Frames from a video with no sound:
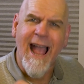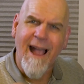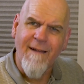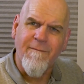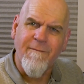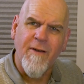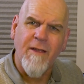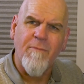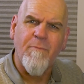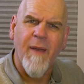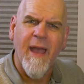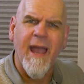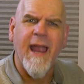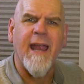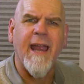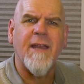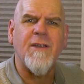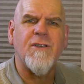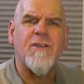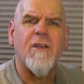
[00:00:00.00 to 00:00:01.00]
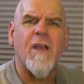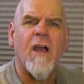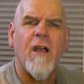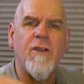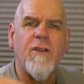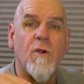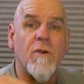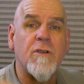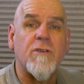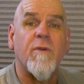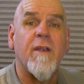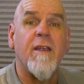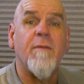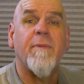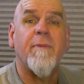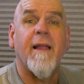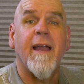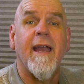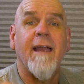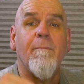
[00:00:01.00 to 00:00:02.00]
Every page in your
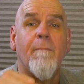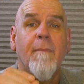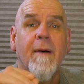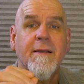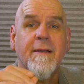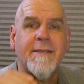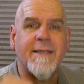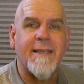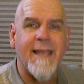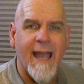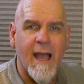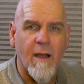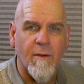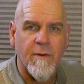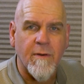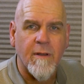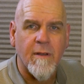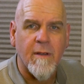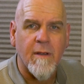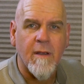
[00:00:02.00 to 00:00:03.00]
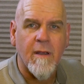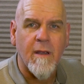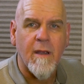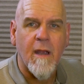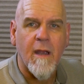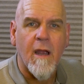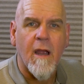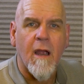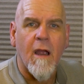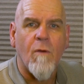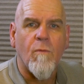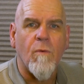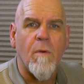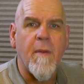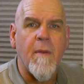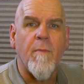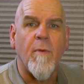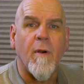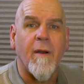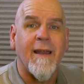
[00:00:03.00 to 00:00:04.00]
screenplay must count.
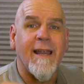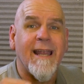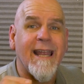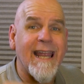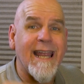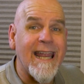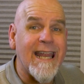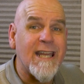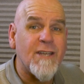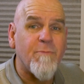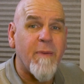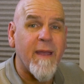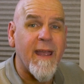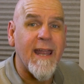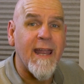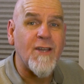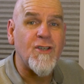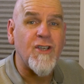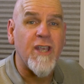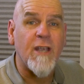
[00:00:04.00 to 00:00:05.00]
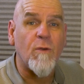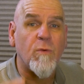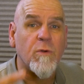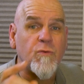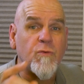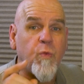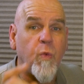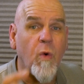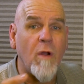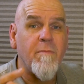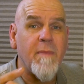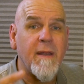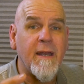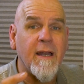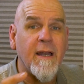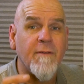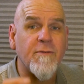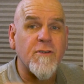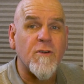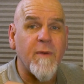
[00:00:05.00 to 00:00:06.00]
Remember, each page equals 1 minute of